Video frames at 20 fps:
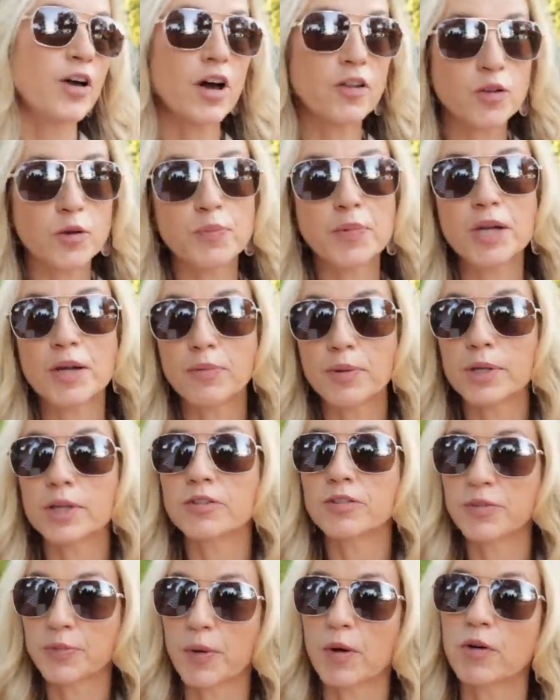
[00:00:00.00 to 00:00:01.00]
other people
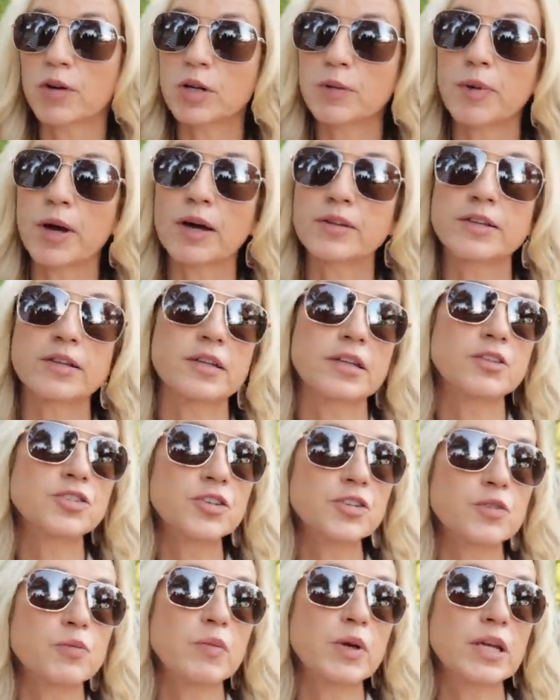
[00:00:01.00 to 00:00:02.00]
have spoken about that, it
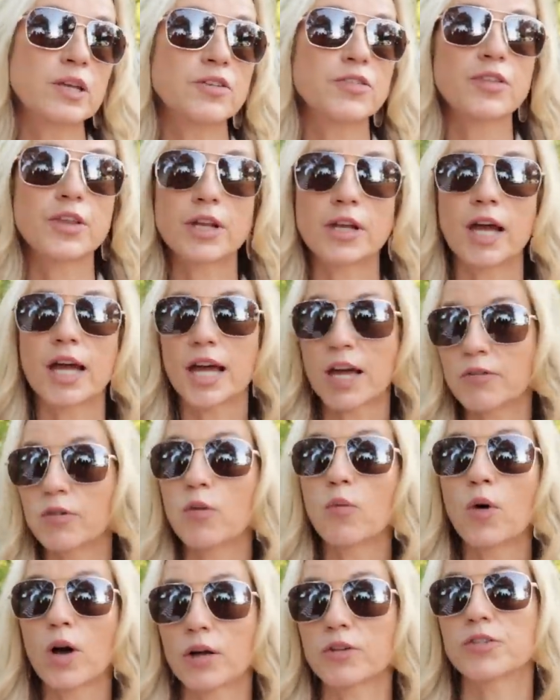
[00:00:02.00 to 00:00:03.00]
just means that I
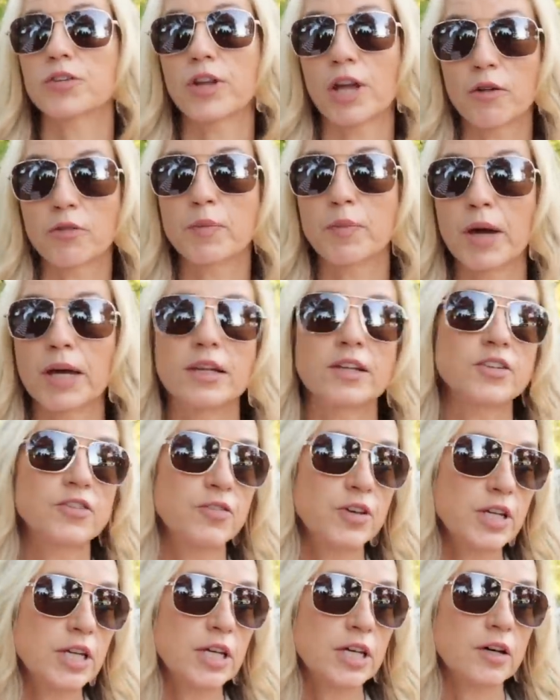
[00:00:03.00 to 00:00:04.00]
haven't watched everybody's
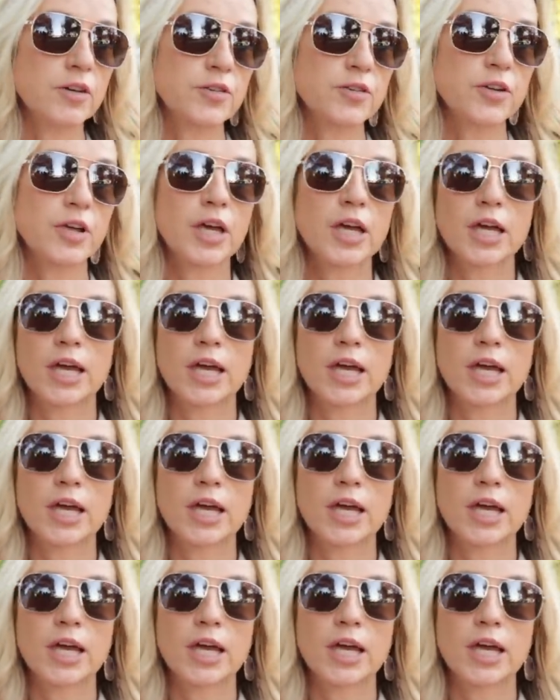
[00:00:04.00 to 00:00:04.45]
videos.